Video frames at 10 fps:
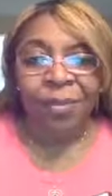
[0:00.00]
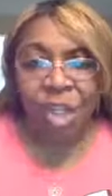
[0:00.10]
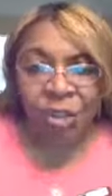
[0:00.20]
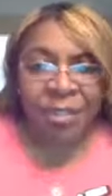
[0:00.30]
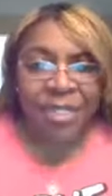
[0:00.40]

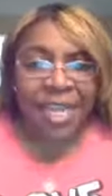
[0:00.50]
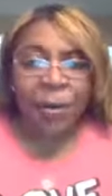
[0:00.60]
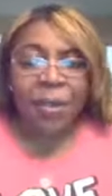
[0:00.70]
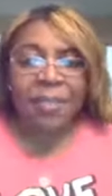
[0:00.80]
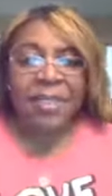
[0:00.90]
You
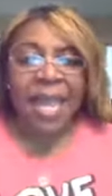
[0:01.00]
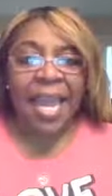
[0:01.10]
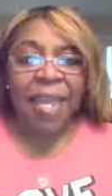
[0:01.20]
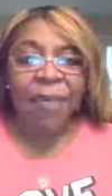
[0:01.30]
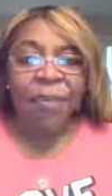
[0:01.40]
understand what I'm
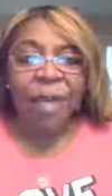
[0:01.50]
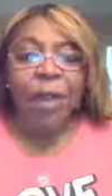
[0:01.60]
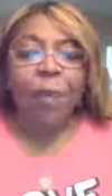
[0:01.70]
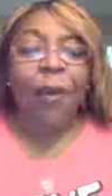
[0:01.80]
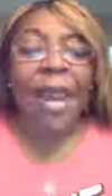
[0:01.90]
saying?
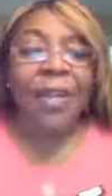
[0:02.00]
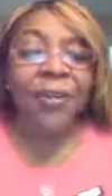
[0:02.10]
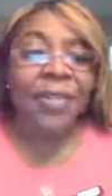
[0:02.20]
Greater